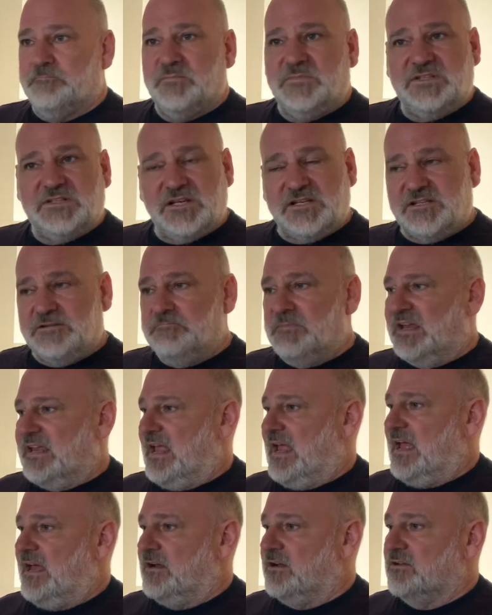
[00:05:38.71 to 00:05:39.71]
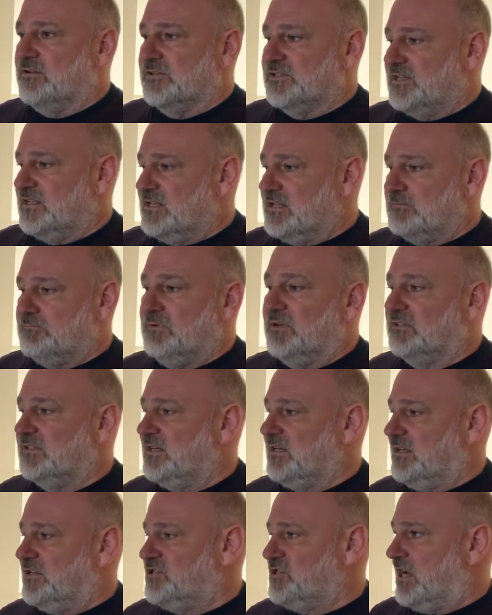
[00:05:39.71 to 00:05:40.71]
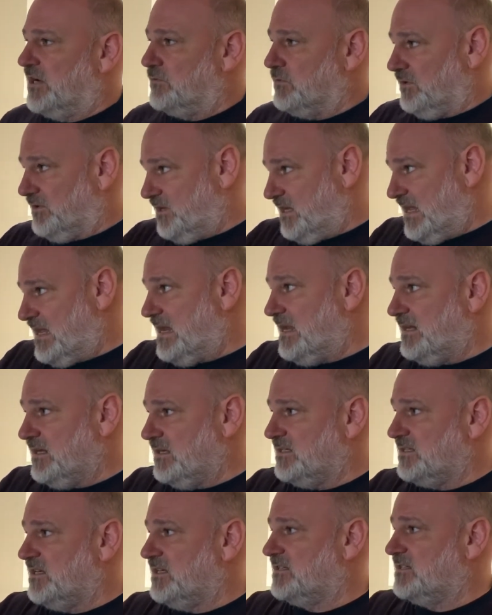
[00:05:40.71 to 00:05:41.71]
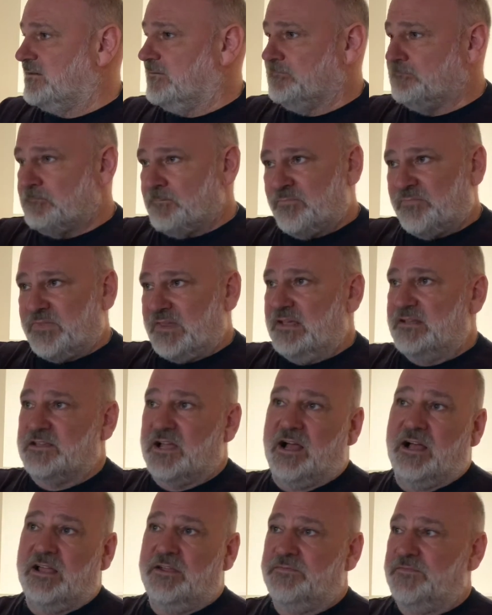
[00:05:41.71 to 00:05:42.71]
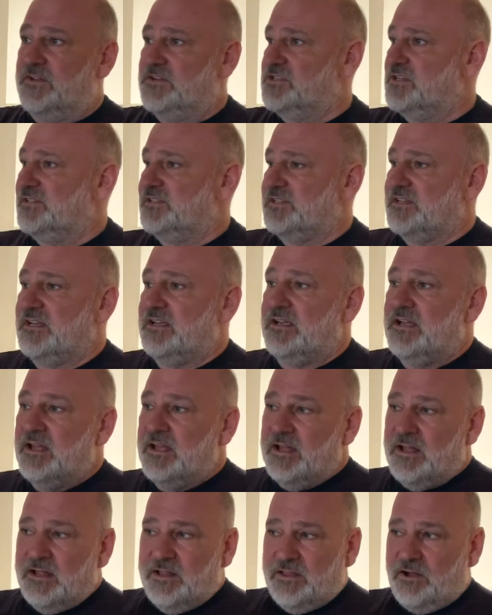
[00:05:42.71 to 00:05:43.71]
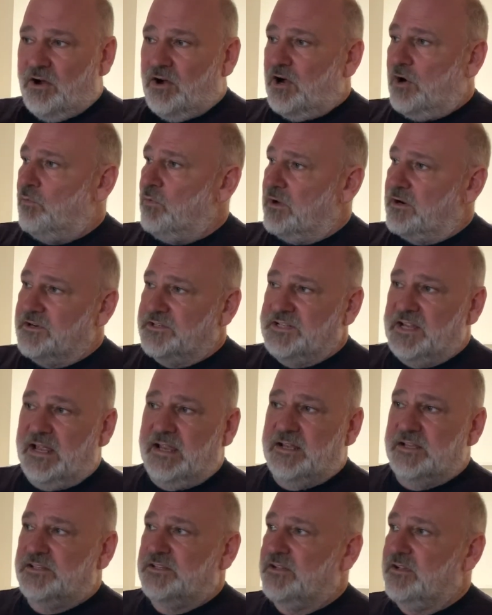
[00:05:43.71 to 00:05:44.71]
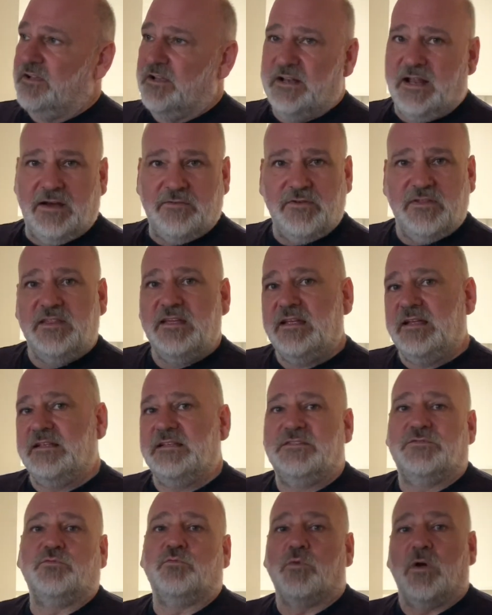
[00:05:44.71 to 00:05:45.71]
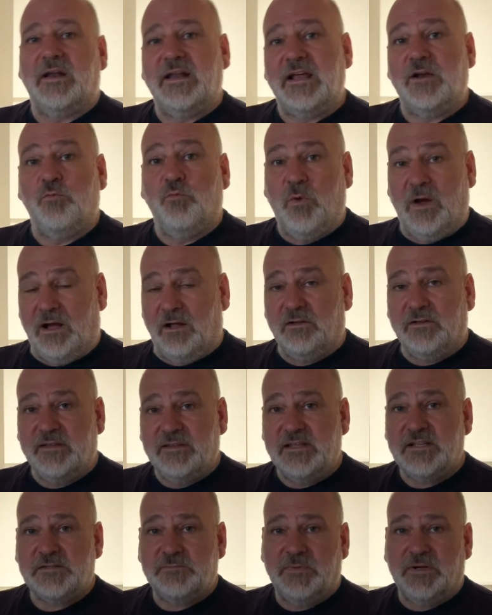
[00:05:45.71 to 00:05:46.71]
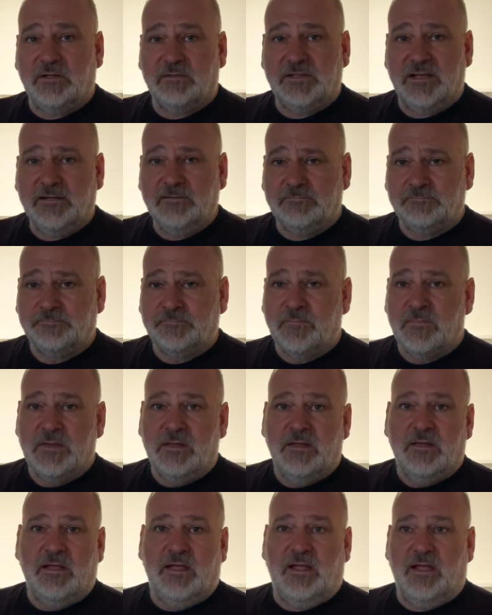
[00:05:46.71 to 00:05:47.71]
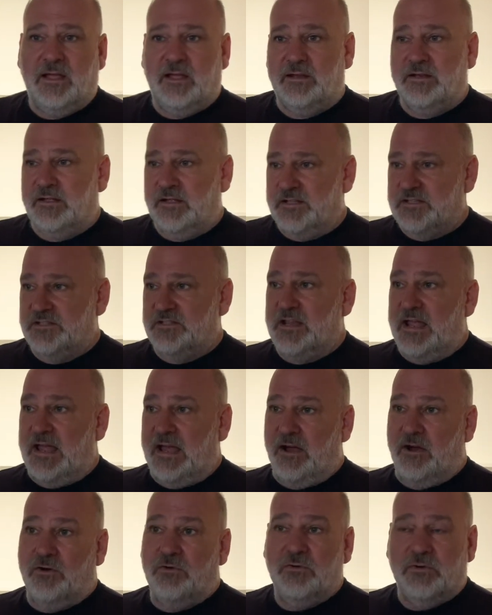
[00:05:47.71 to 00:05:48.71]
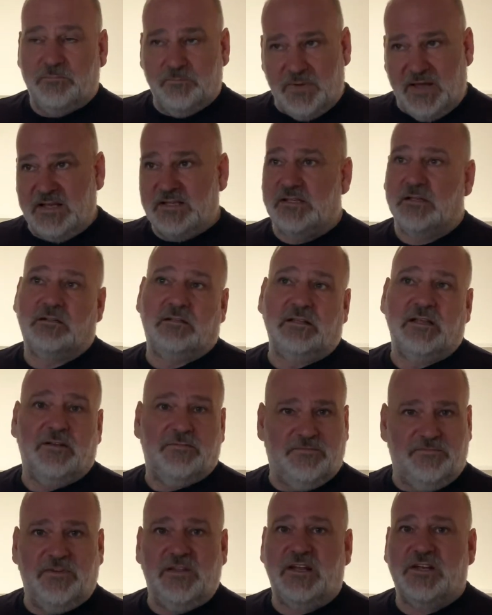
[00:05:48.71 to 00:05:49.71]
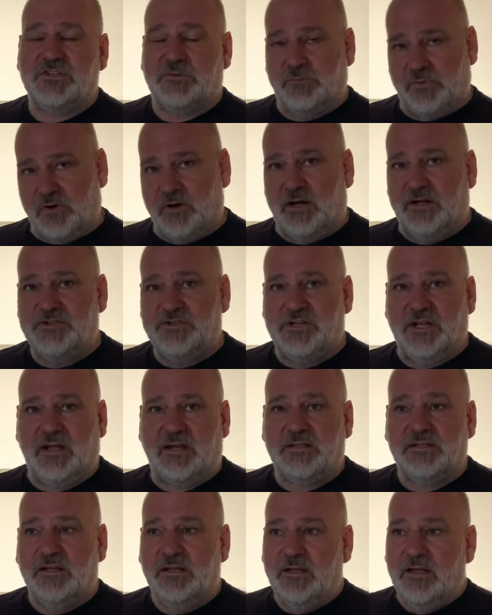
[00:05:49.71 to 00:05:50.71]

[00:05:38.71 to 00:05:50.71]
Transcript: Just the mechanicals in this building in general. The heating system is high efficiency. The hot water tank is good. Everything is running well in this building, and it's now basically a finished project.